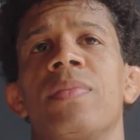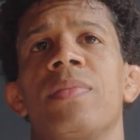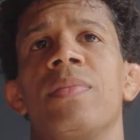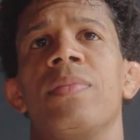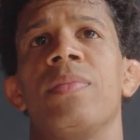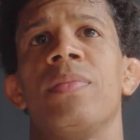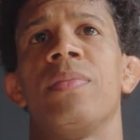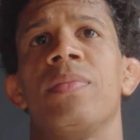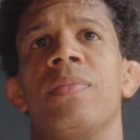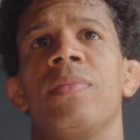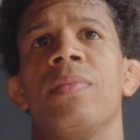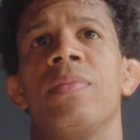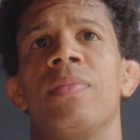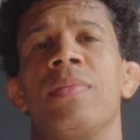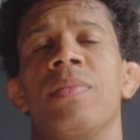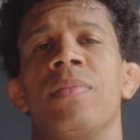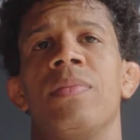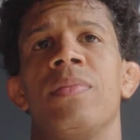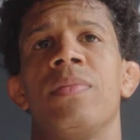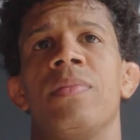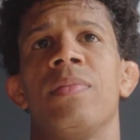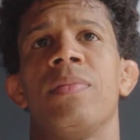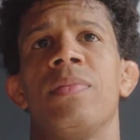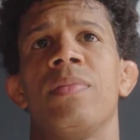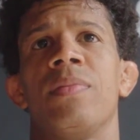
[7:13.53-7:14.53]
Who are you
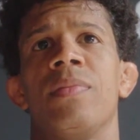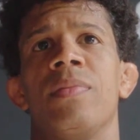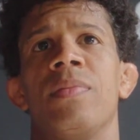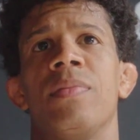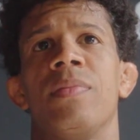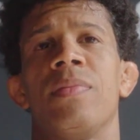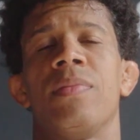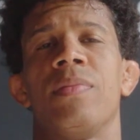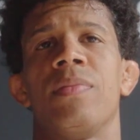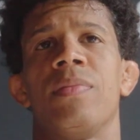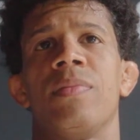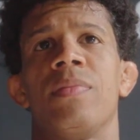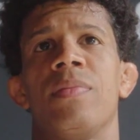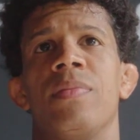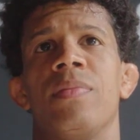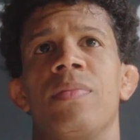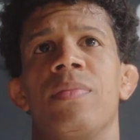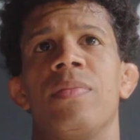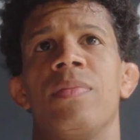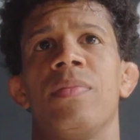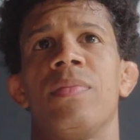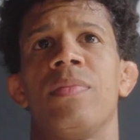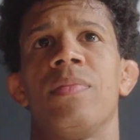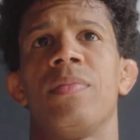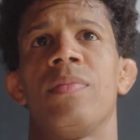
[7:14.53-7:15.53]
gonna um,
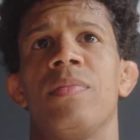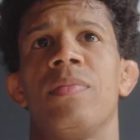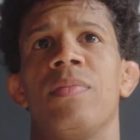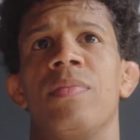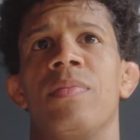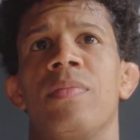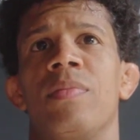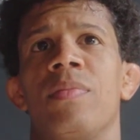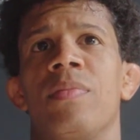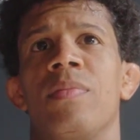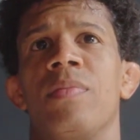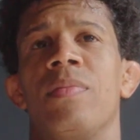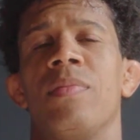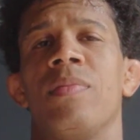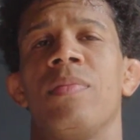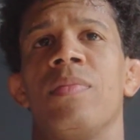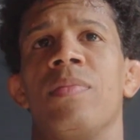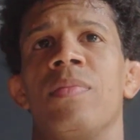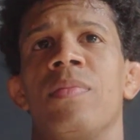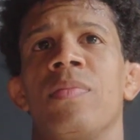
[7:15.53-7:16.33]
dedicate this fight to?